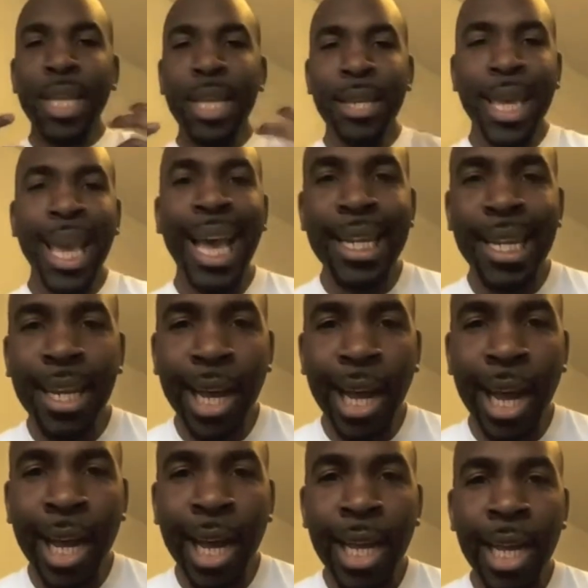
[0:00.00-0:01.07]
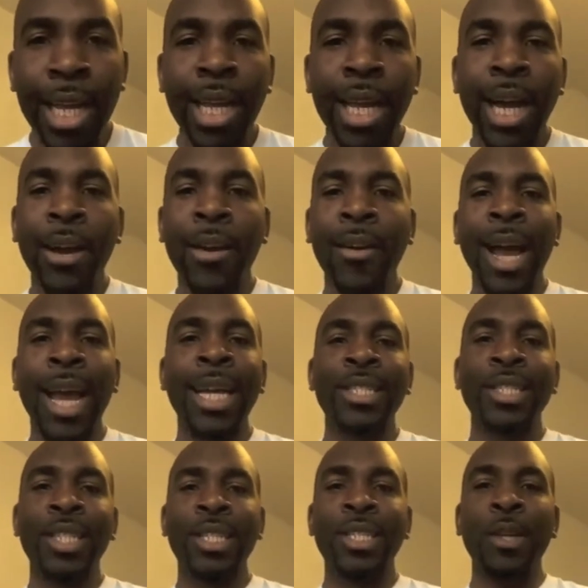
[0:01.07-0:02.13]
Canada. All right,
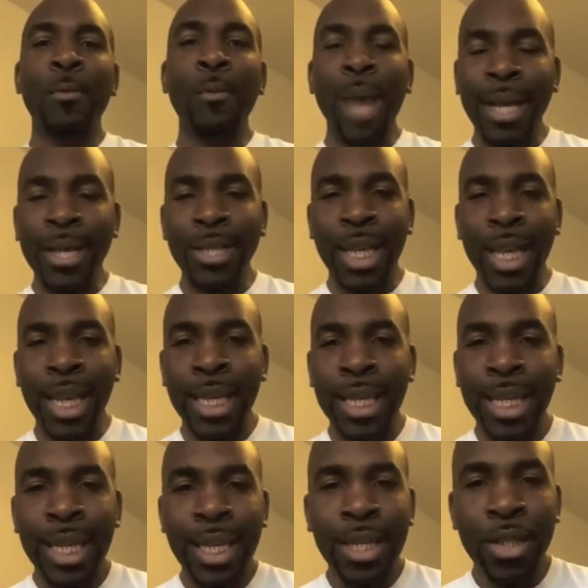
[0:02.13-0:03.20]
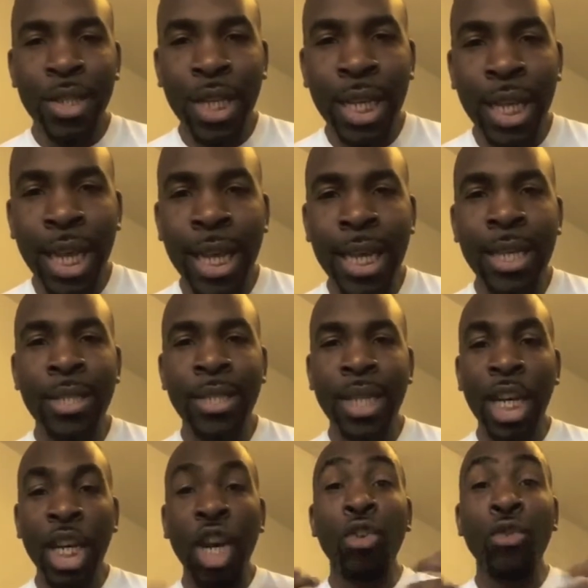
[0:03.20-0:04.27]
she's amazing. She is a
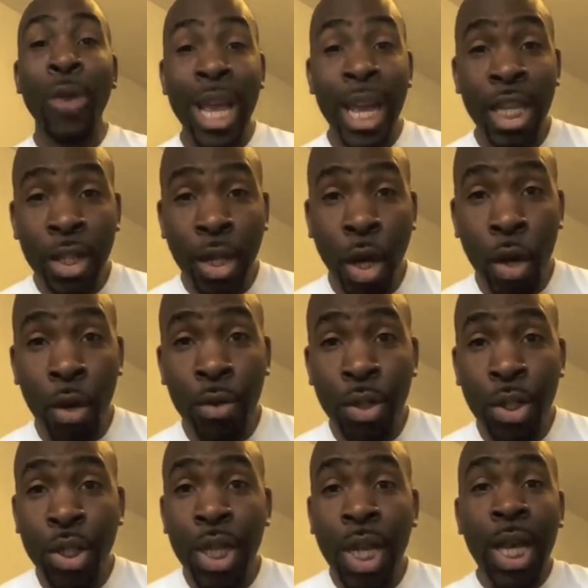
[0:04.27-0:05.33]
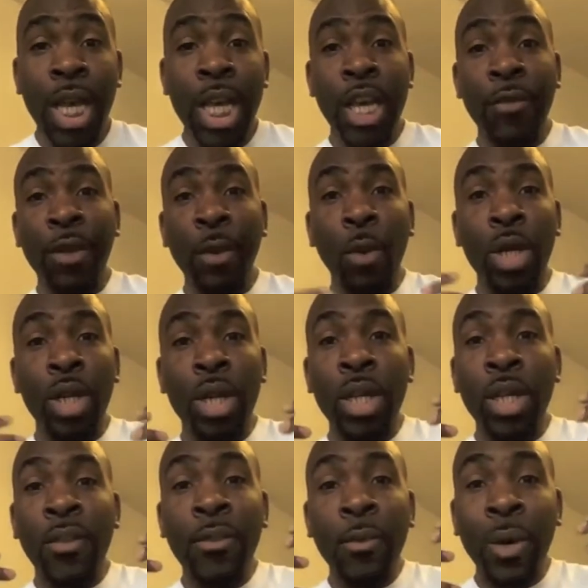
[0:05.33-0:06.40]
career coach. If you want
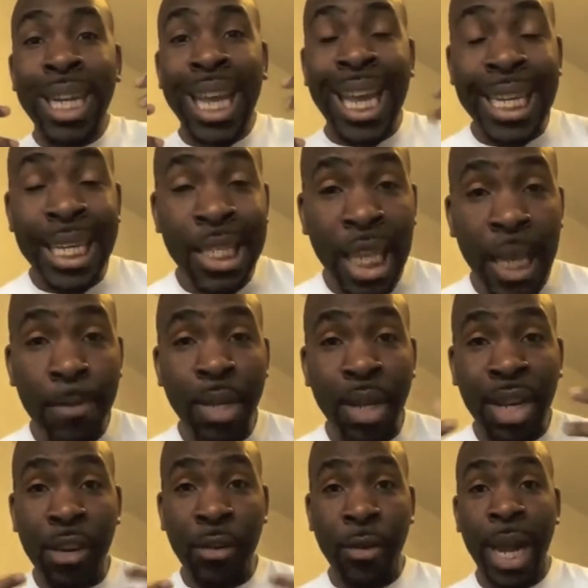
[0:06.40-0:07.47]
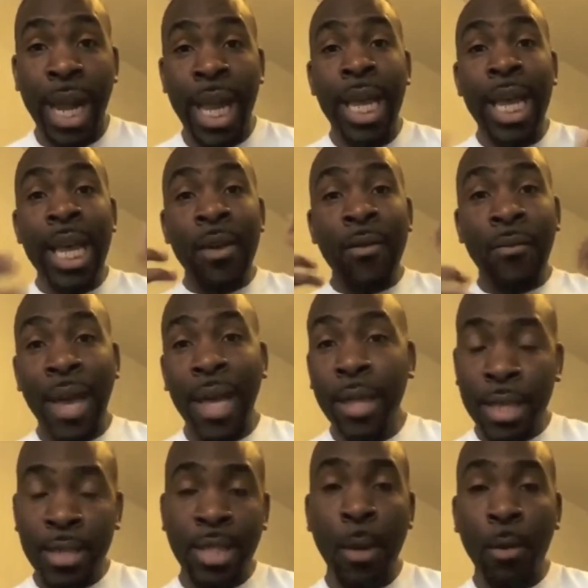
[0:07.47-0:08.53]
to, if you want any tips on career, Faith
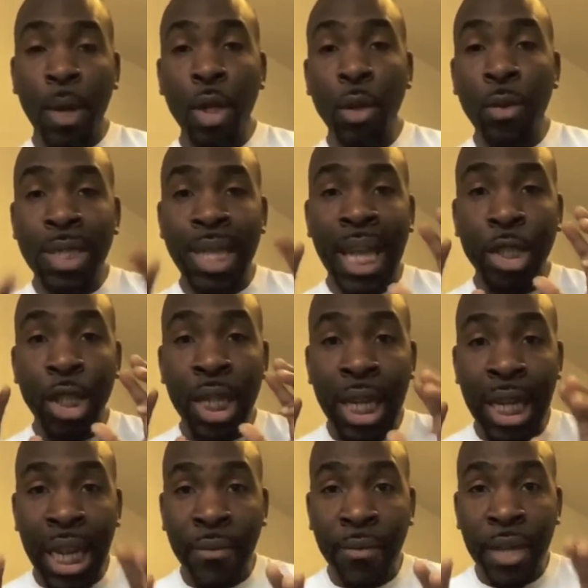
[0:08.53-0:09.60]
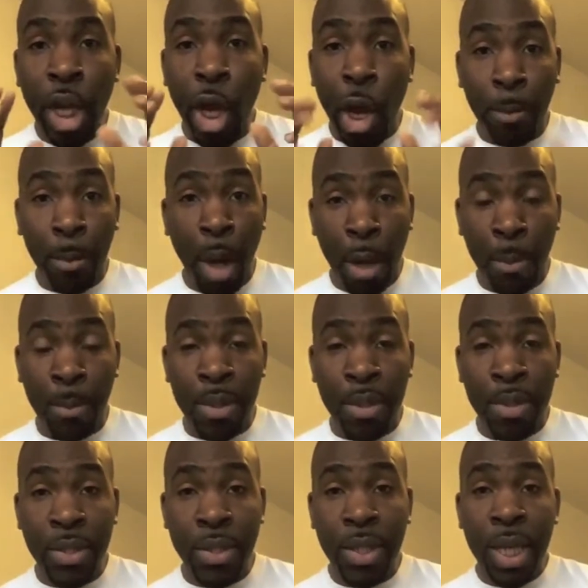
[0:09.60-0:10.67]
is someone who is actually living her
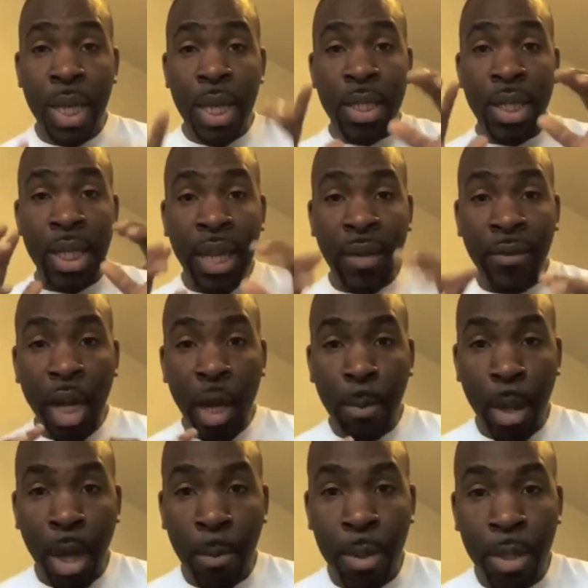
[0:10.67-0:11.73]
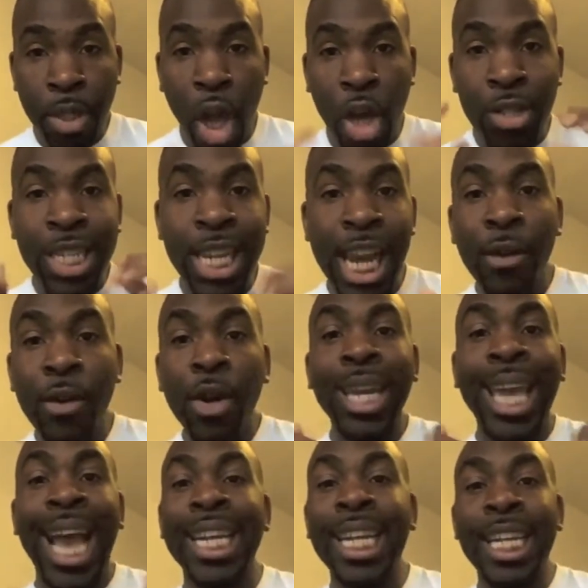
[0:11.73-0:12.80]
purpose live living a purpose. Ontario,
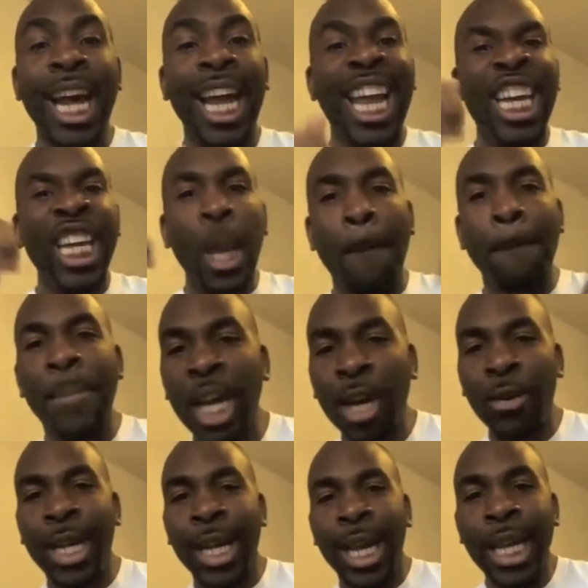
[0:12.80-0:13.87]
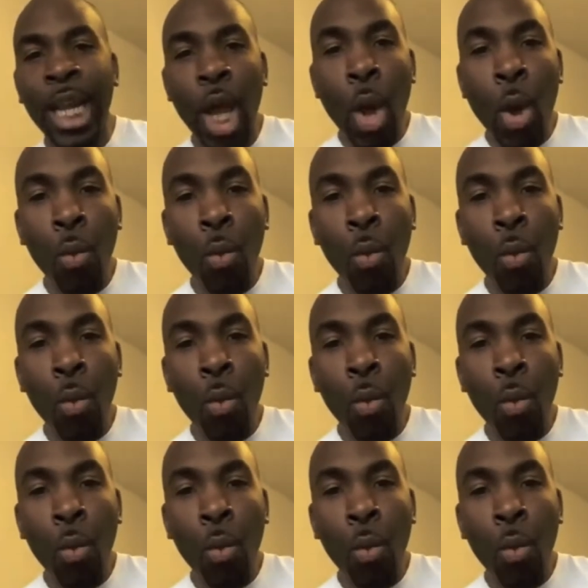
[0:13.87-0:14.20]
Canada in the building.